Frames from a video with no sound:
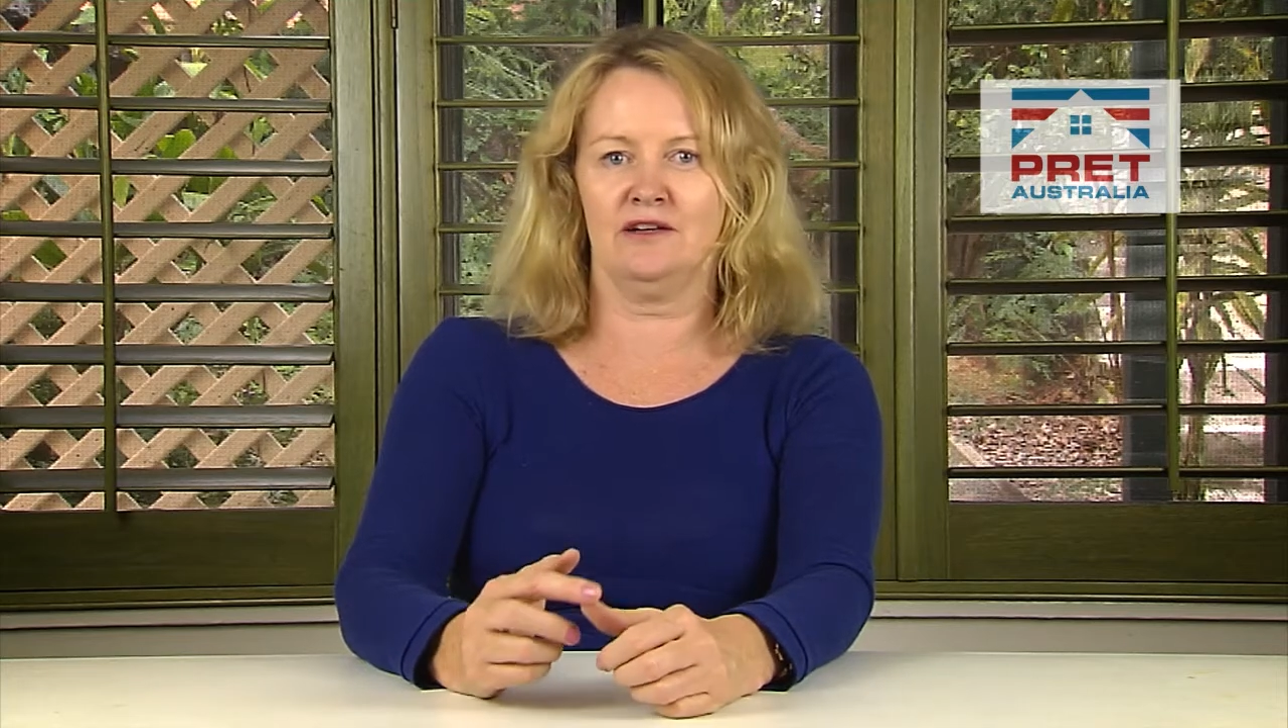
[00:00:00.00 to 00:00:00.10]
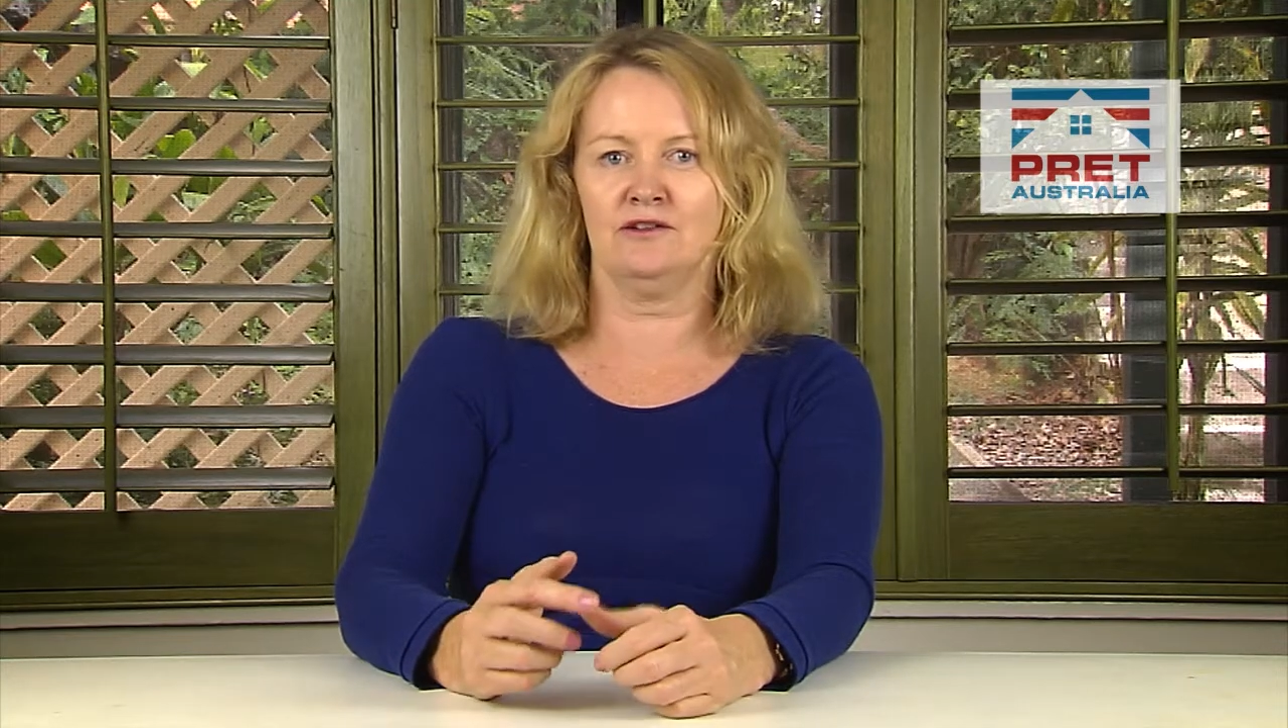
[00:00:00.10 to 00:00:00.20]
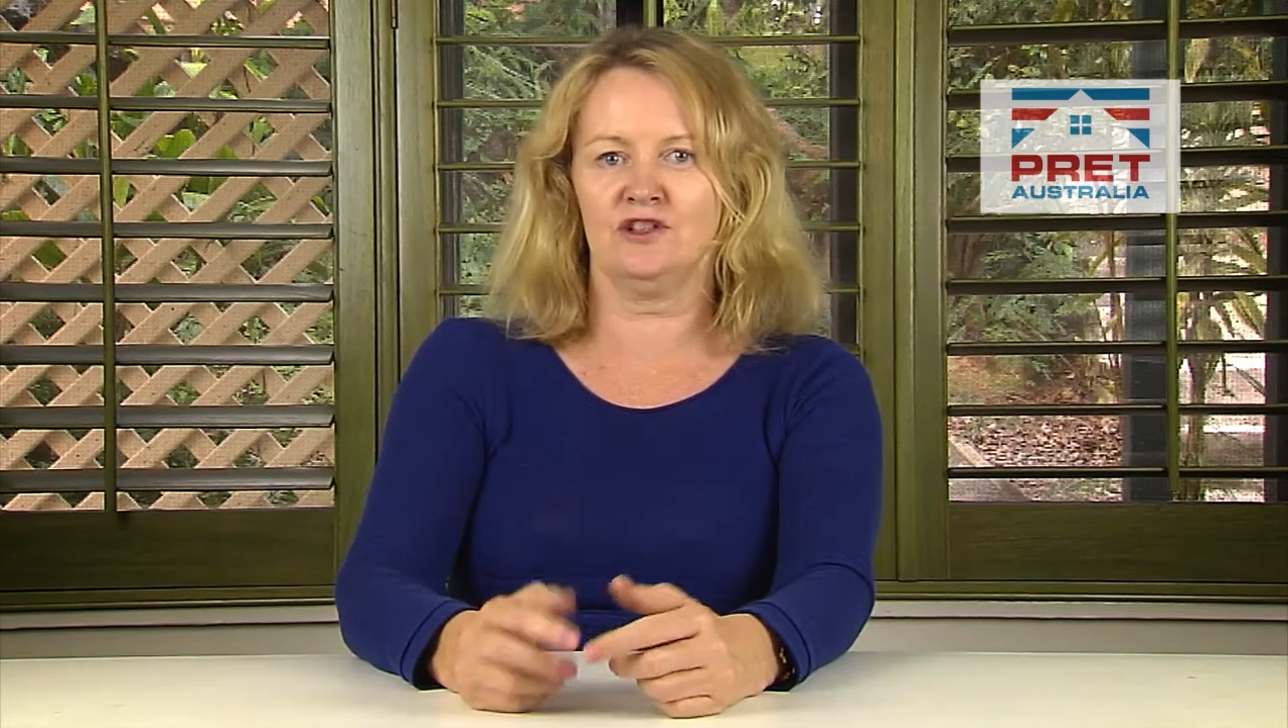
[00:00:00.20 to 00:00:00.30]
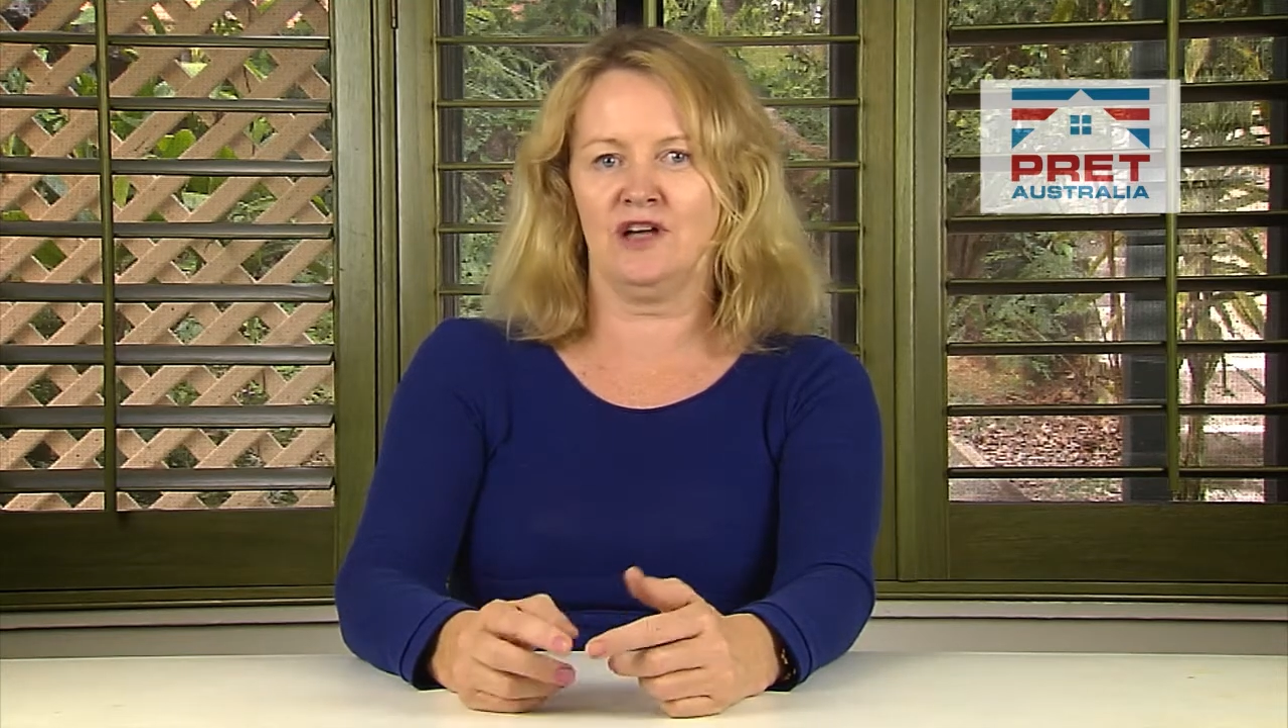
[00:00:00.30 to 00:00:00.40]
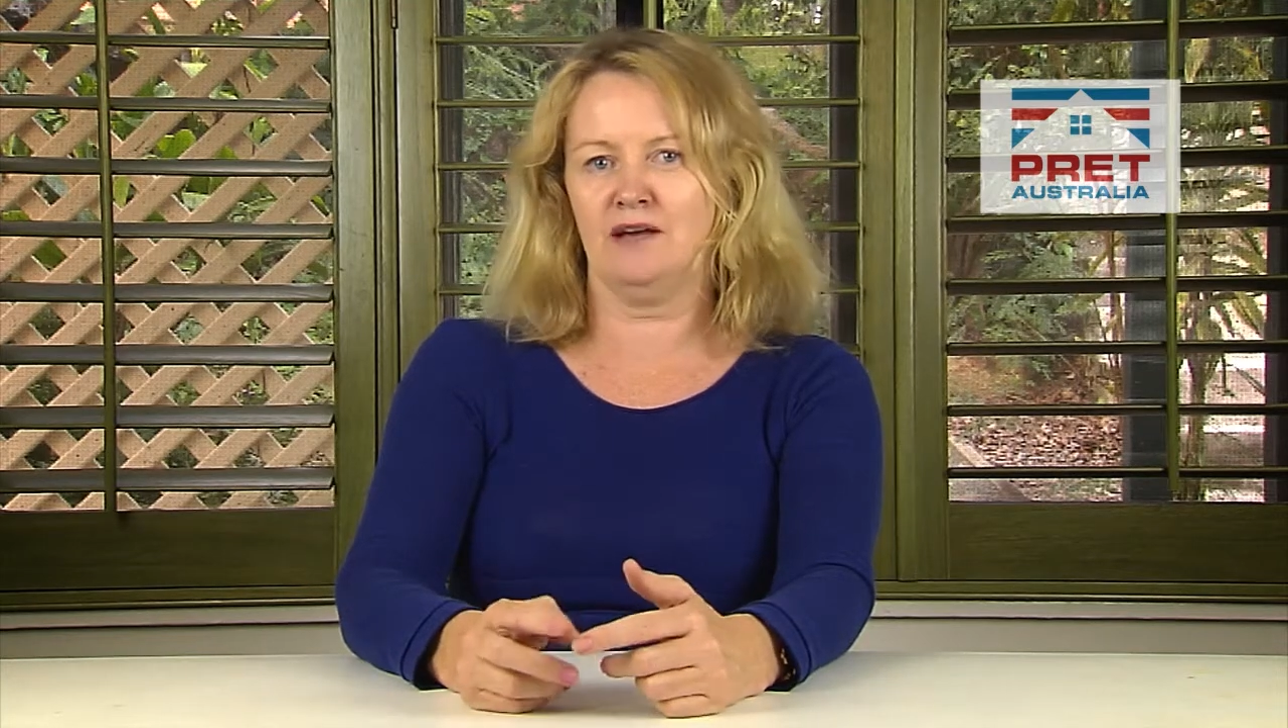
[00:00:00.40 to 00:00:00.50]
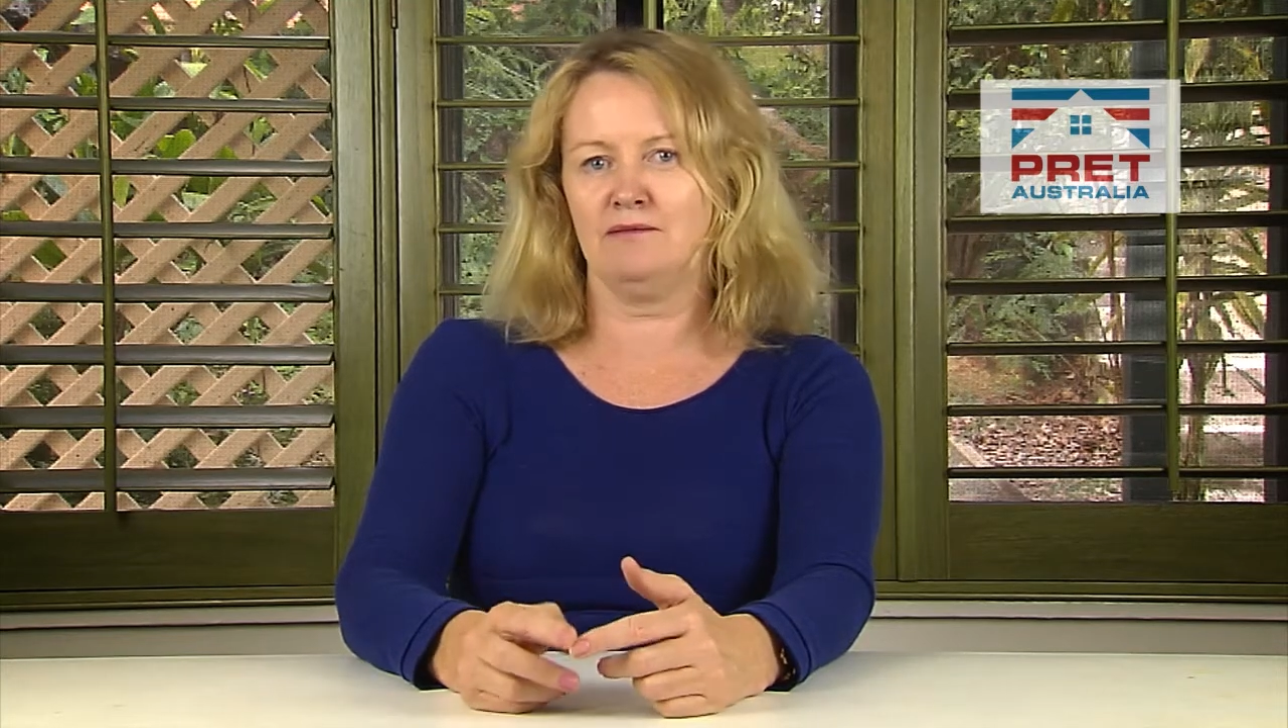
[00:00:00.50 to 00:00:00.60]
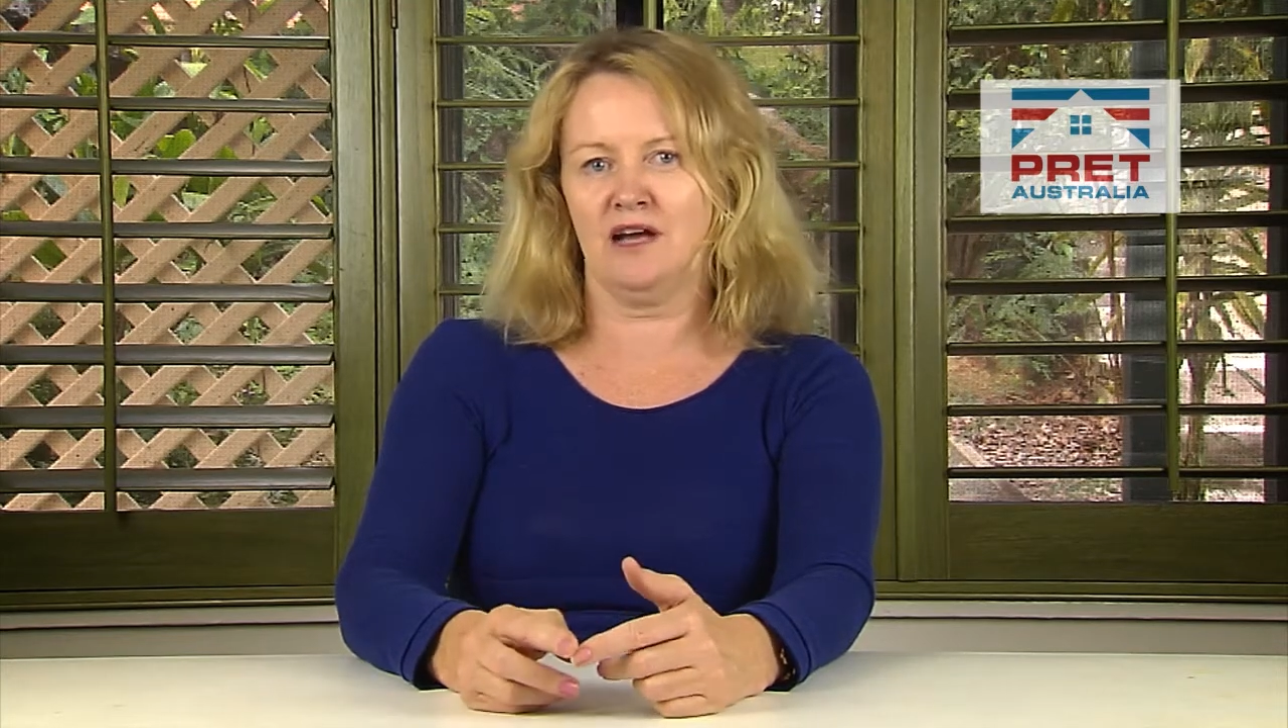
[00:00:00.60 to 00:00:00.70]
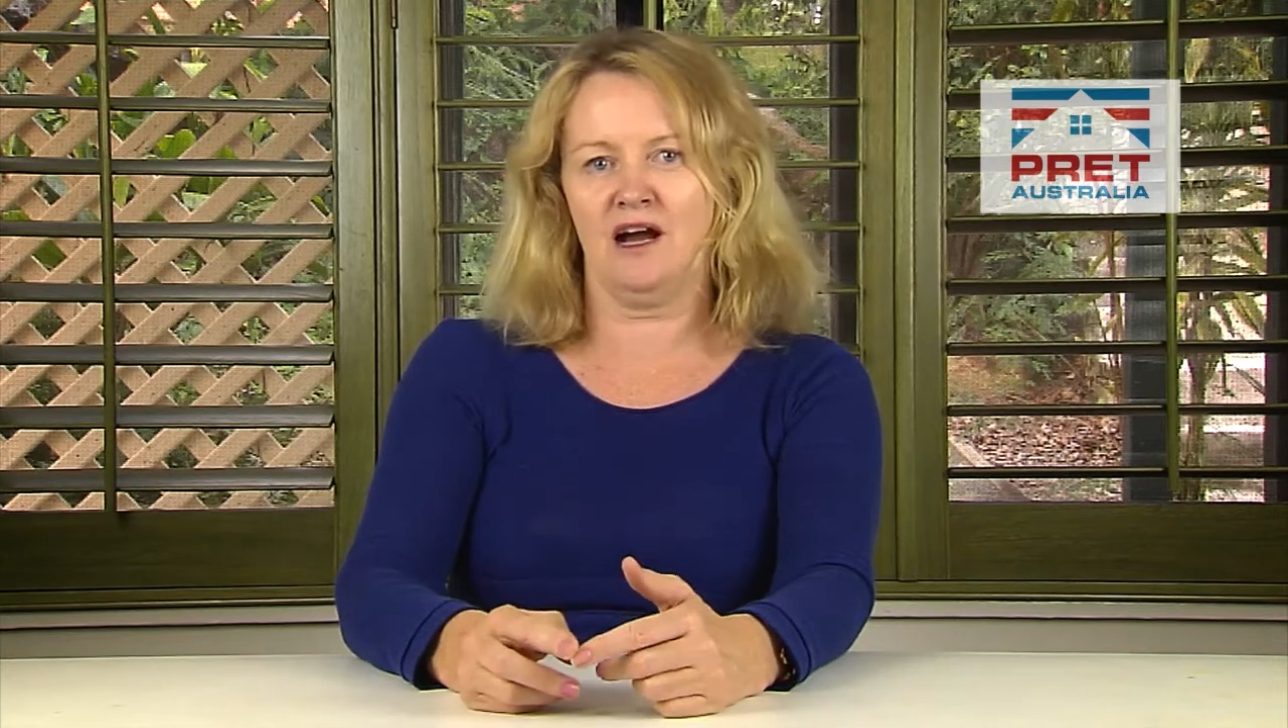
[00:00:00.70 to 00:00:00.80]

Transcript: L-shaped,